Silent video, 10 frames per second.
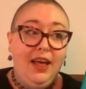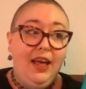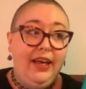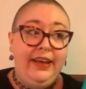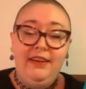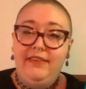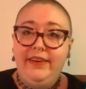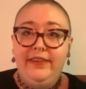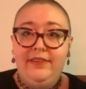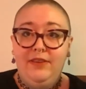It
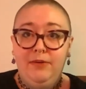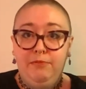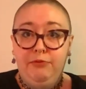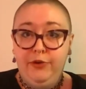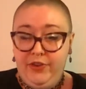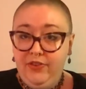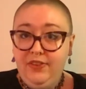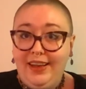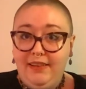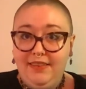does
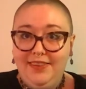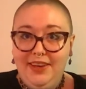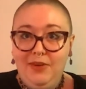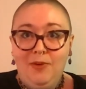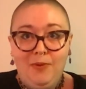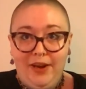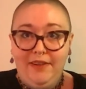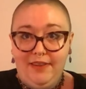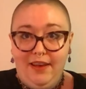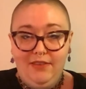precisely what
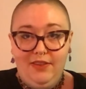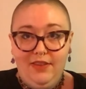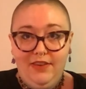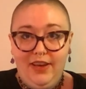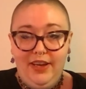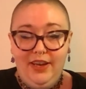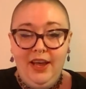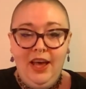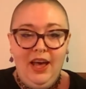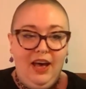it says on the tin.
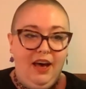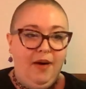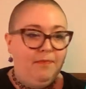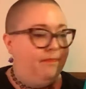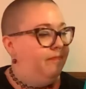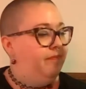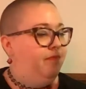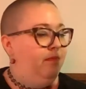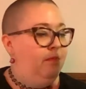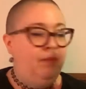
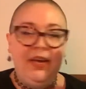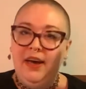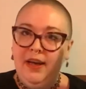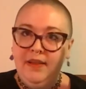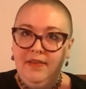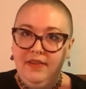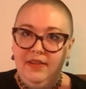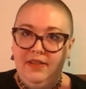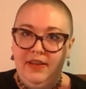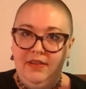Because
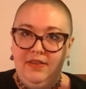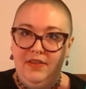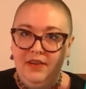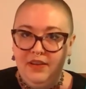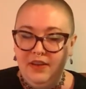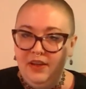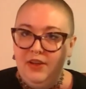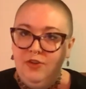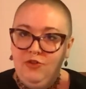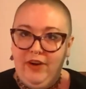this
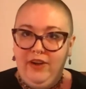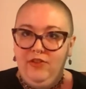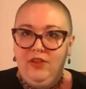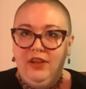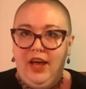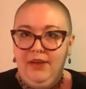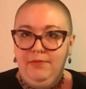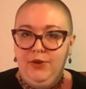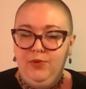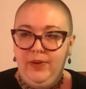straddles the line
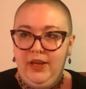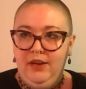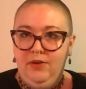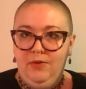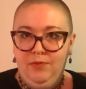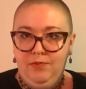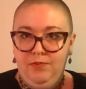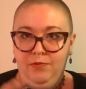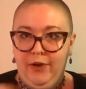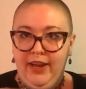between
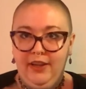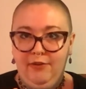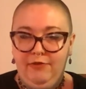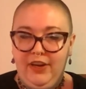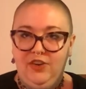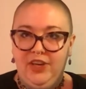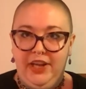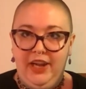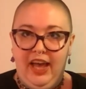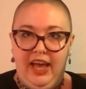regular
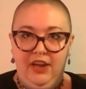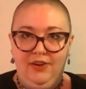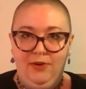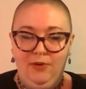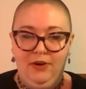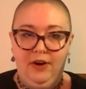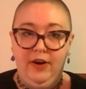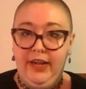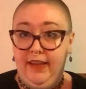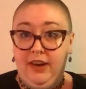fiction and horror,
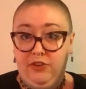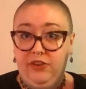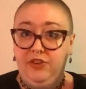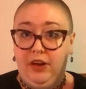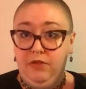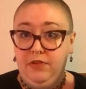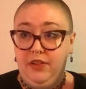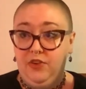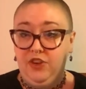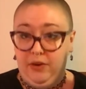it's actually shelved in
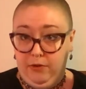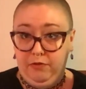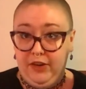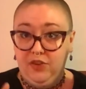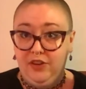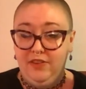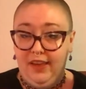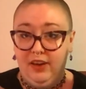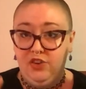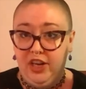the general fiction
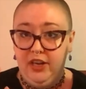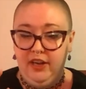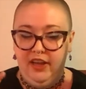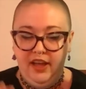section.